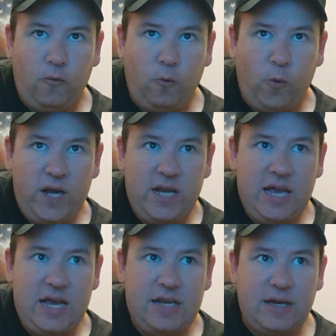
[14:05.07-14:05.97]
We
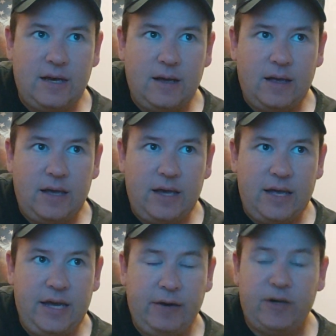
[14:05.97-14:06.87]
need...
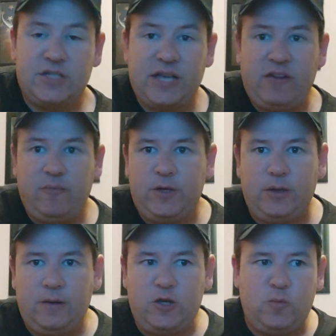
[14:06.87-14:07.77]
And here in the state of...
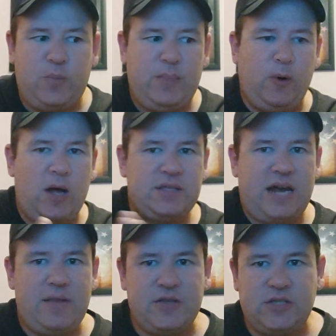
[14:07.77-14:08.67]
You people
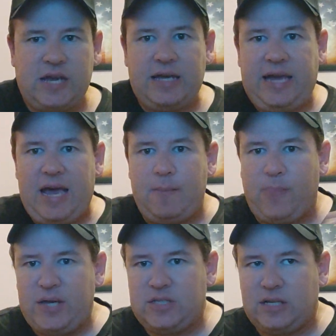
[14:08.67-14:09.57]
outside of the state can't
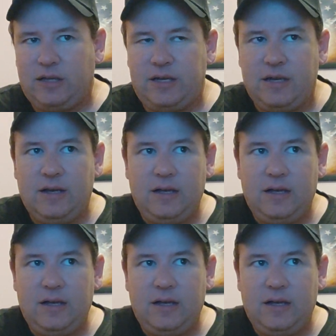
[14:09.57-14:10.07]
basically...